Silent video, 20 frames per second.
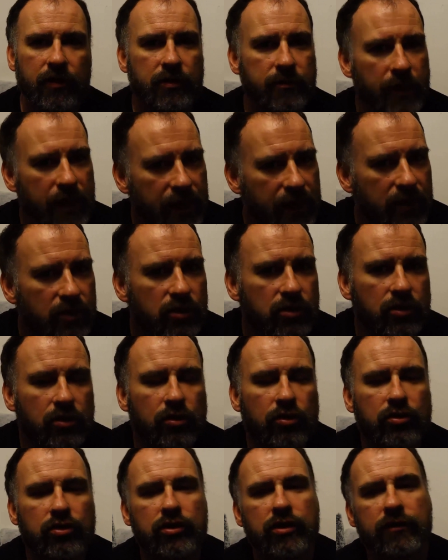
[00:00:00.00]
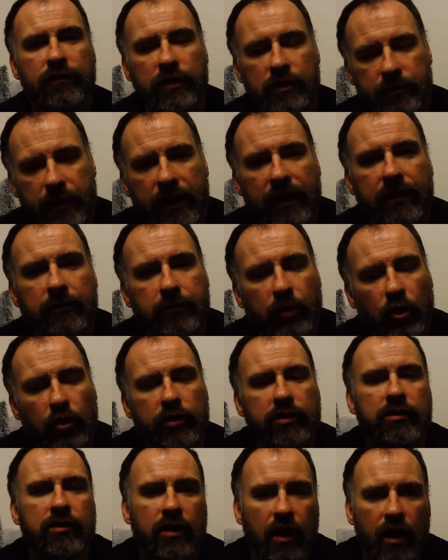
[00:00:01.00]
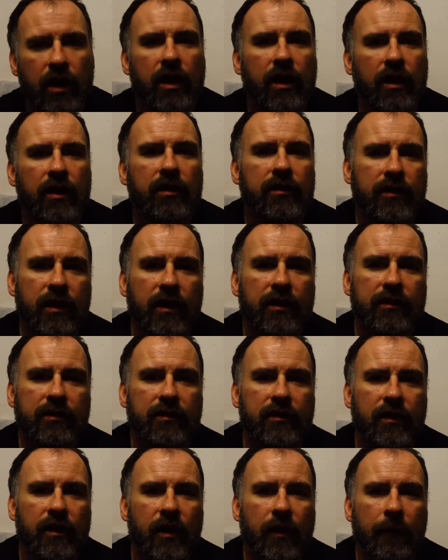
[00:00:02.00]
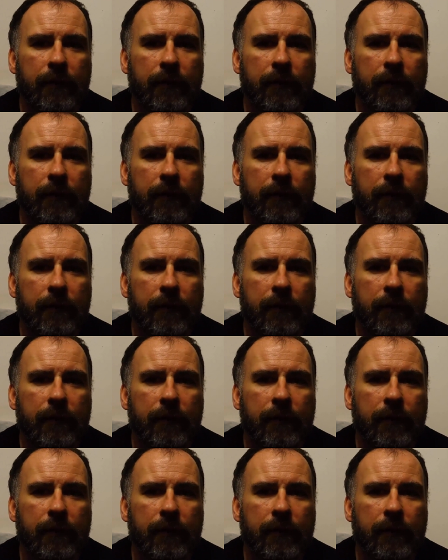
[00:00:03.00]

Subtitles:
If he's making assertions, if he's making points, that